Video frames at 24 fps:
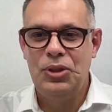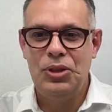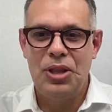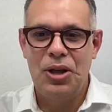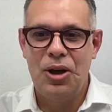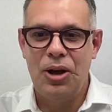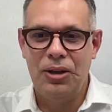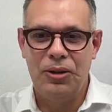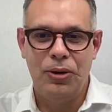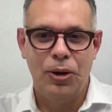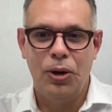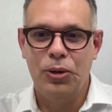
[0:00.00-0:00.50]

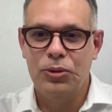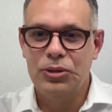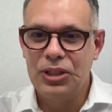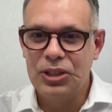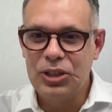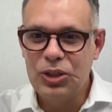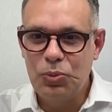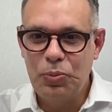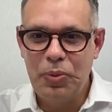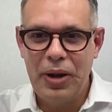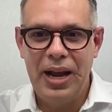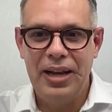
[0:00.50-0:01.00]
all the
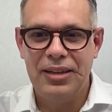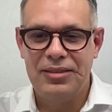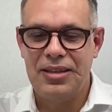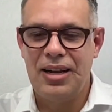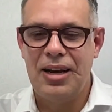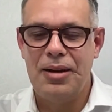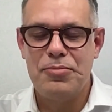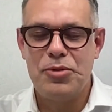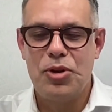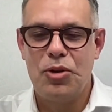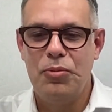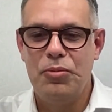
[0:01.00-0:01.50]
space that
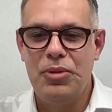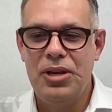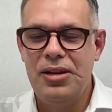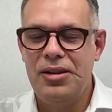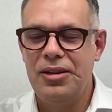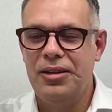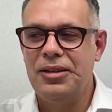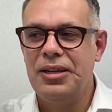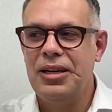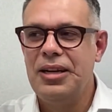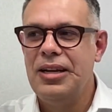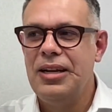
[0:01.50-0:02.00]
I'm
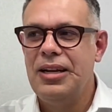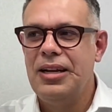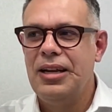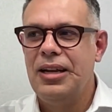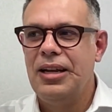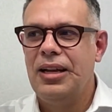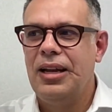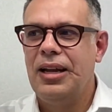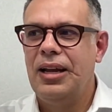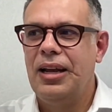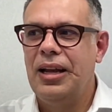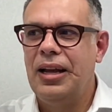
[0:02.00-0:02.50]
committed.
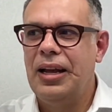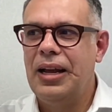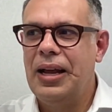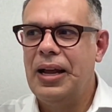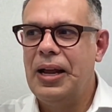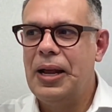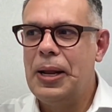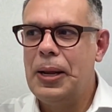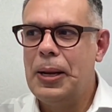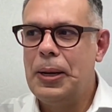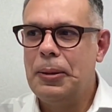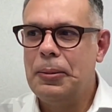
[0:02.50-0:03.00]

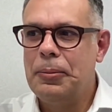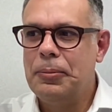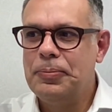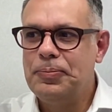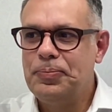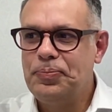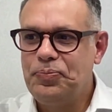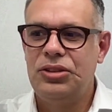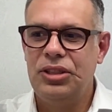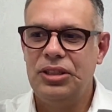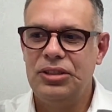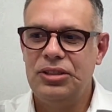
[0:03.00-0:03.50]

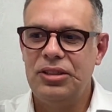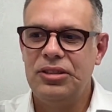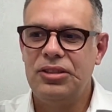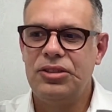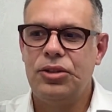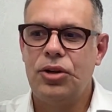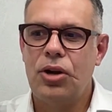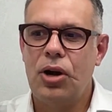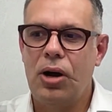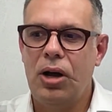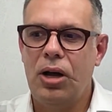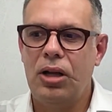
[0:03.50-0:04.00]
And this is
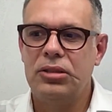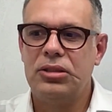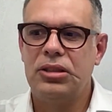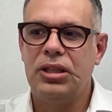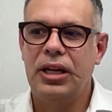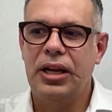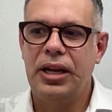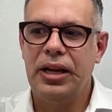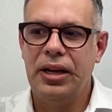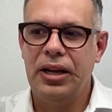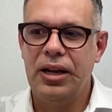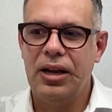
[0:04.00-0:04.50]

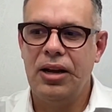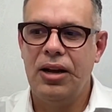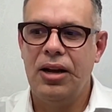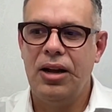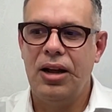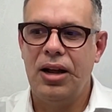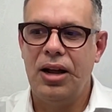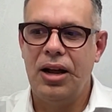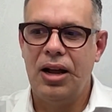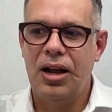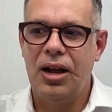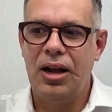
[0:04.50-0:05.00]
causing
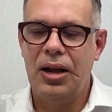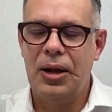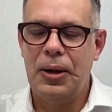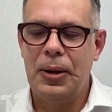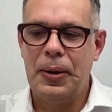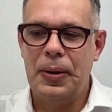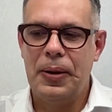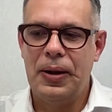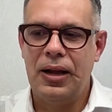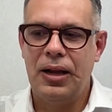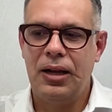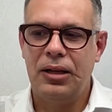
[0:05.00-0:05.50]

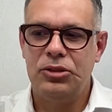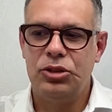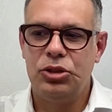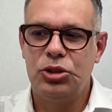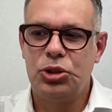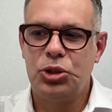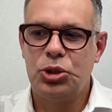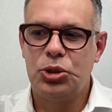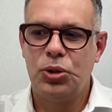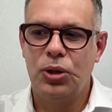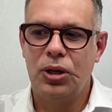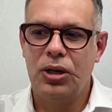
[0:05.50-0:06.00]
a
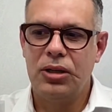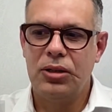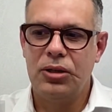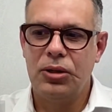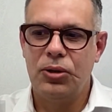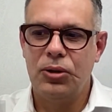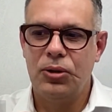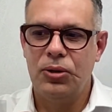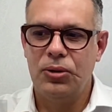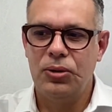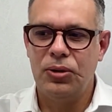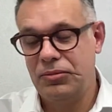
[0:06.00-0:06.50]

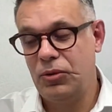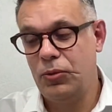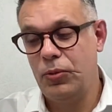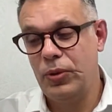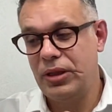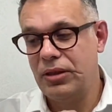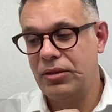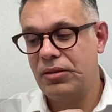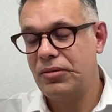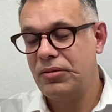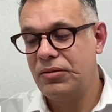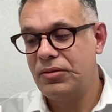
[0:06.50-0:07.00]
struggle
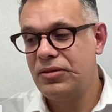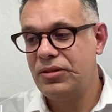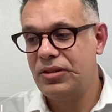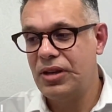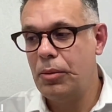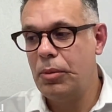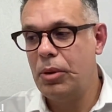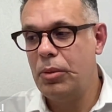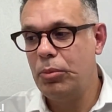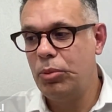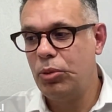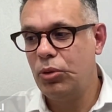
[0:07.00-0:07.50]
with
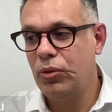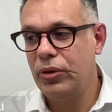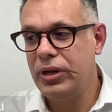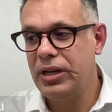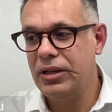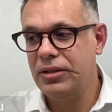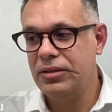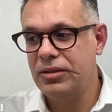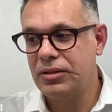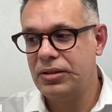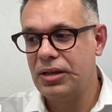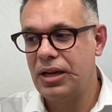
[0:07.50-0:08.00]
some
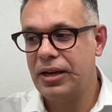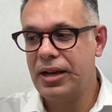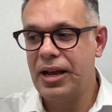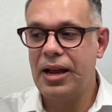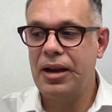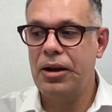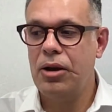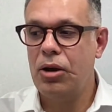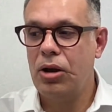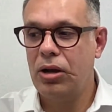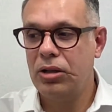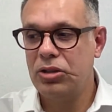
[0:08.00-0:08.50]
employees.
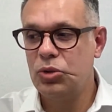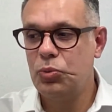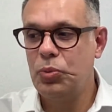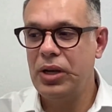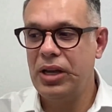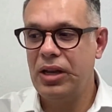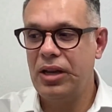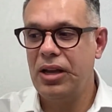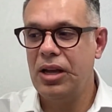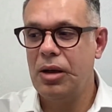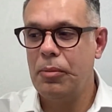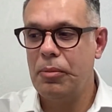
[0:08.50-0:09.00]
Again, not
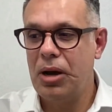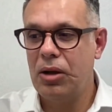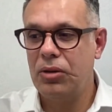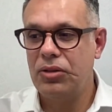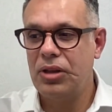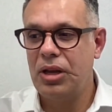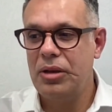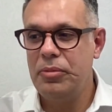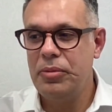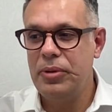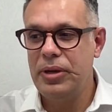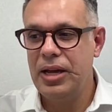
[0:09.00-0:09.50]
speaking about
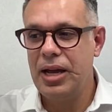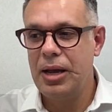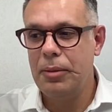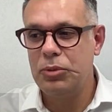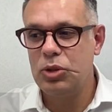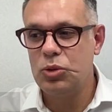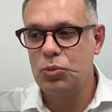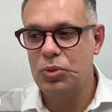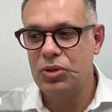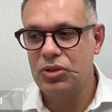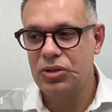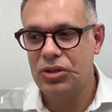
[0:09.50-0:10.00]
IBM
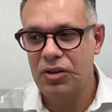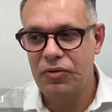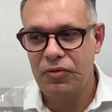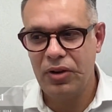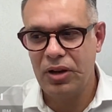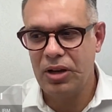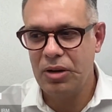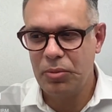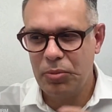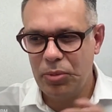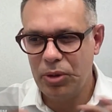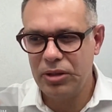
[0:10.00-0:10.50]

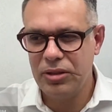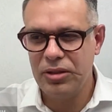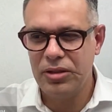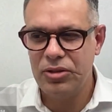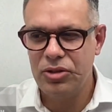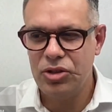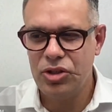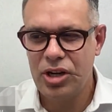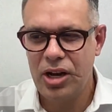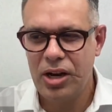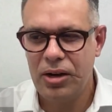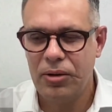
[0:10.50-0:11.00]
specifically, but
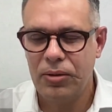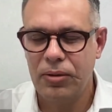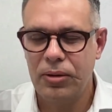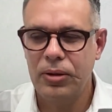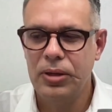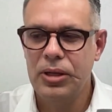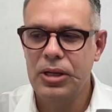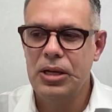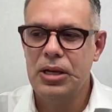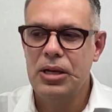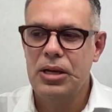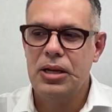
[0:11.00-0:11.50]
in general.
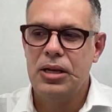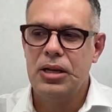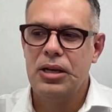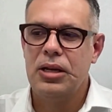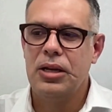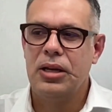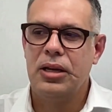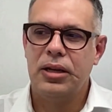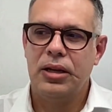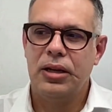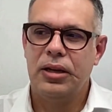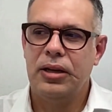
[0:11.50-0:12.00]

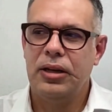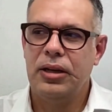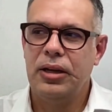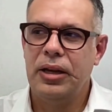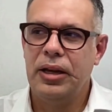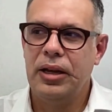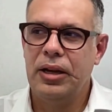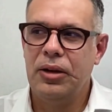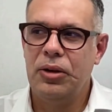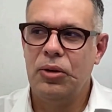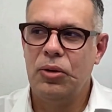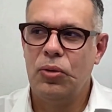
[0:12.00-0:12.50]

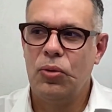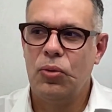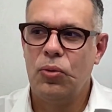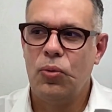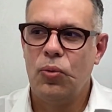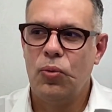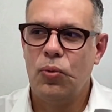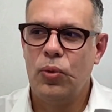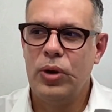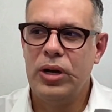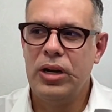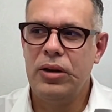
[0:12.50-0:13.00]
And
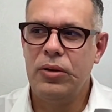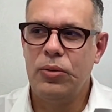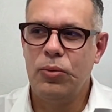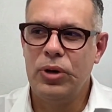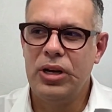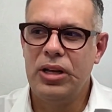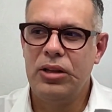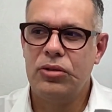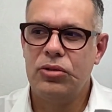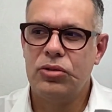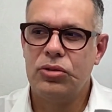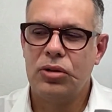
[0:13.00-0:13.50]
we
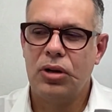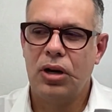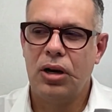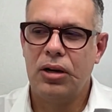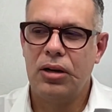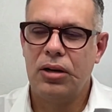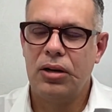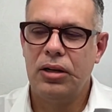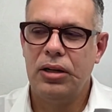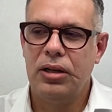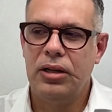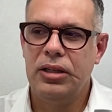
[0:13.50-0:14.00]
need to
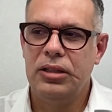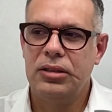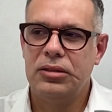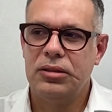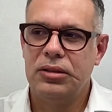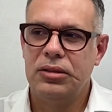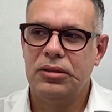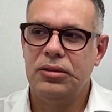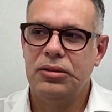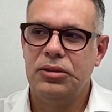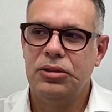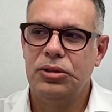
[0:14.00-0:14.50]
start
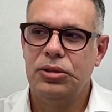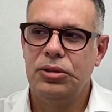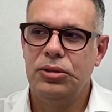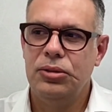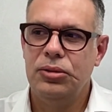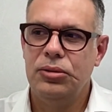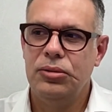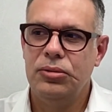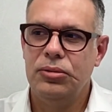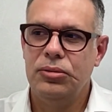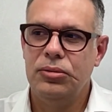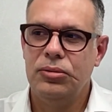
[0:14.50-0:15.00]
listening
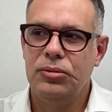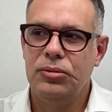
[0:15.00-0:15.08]
to